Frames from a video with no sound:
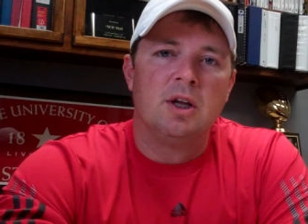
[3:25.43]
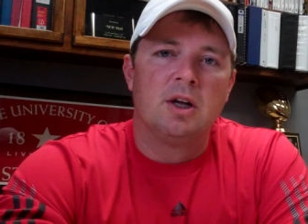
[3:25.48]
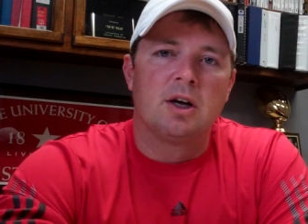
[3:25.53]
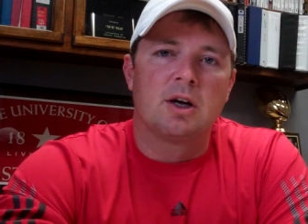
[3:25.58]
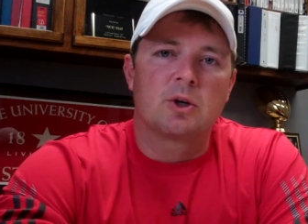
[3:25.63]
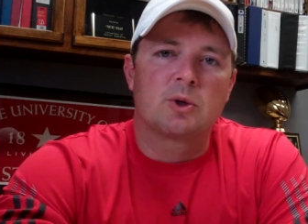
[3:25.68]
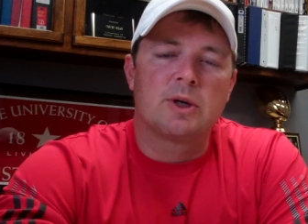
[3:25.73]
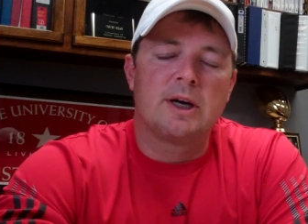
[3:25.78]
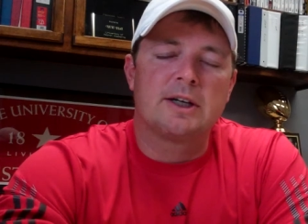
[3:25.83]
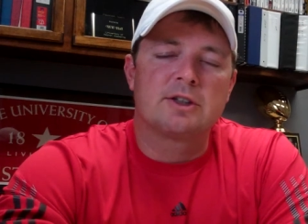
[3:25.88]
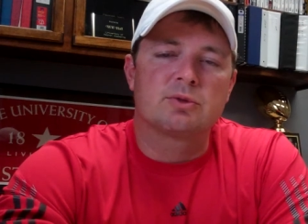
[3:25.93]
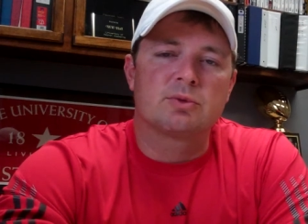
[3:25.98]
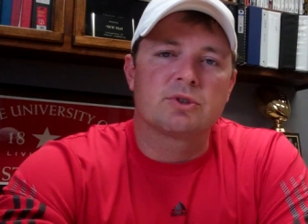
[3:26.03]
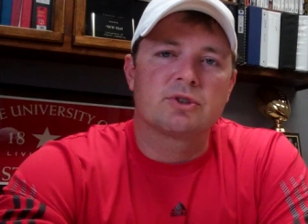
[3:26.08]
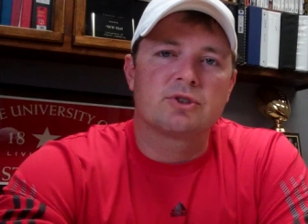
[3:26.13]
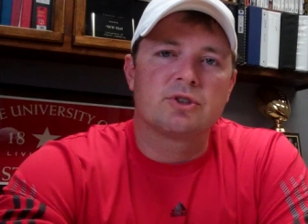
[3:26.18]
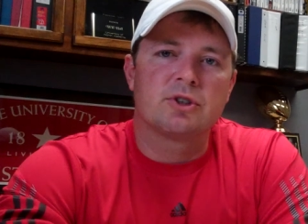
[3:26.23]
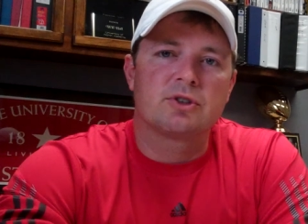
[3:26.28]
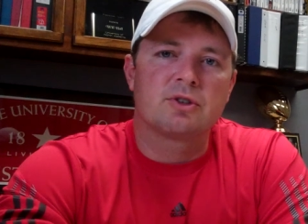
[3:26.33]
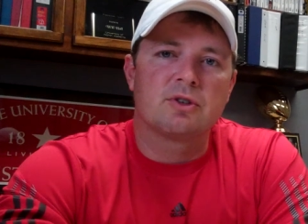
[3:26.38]
a graduate
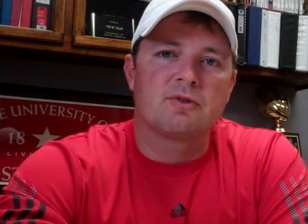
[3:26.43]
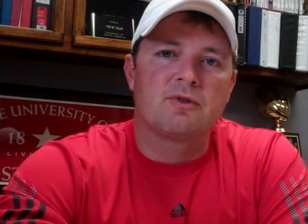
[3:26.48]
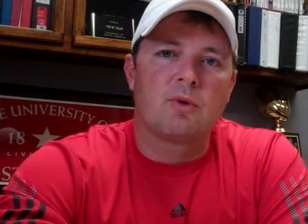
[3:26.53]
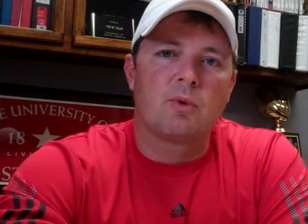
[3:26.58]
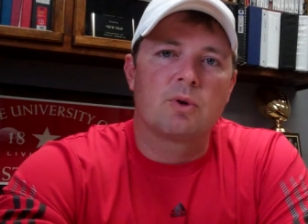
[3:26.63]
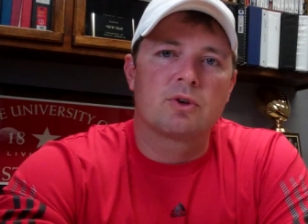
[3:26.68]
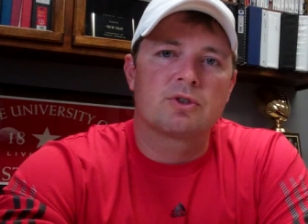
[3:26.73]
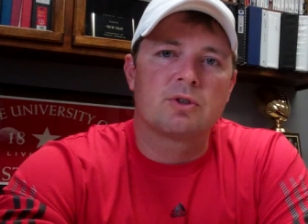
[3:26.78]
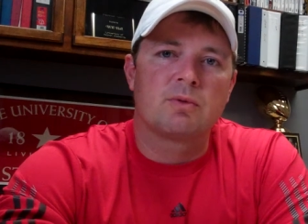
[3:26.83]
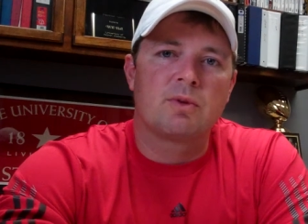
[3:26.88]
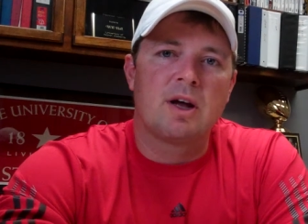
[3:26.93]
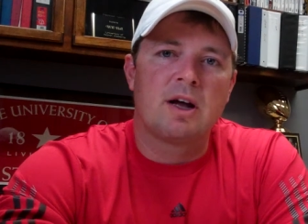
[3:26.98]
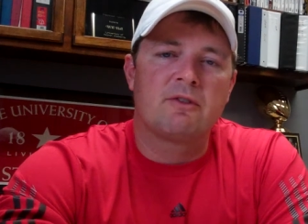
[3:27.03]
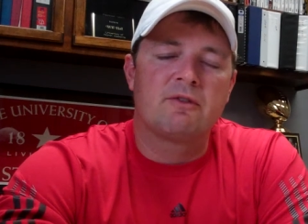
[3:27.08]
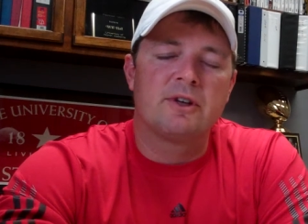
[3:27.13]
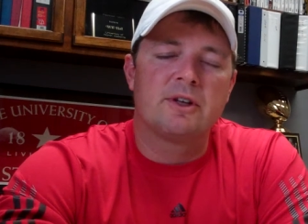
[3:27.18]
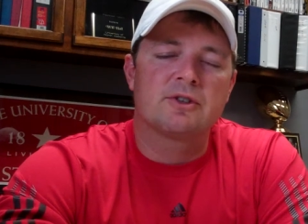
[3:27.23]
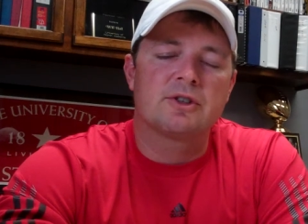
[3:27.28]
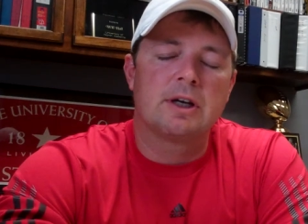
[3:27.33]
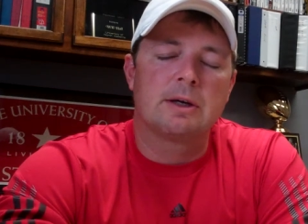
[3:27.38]
assistant for us on
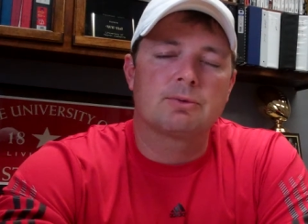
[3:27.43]
offense.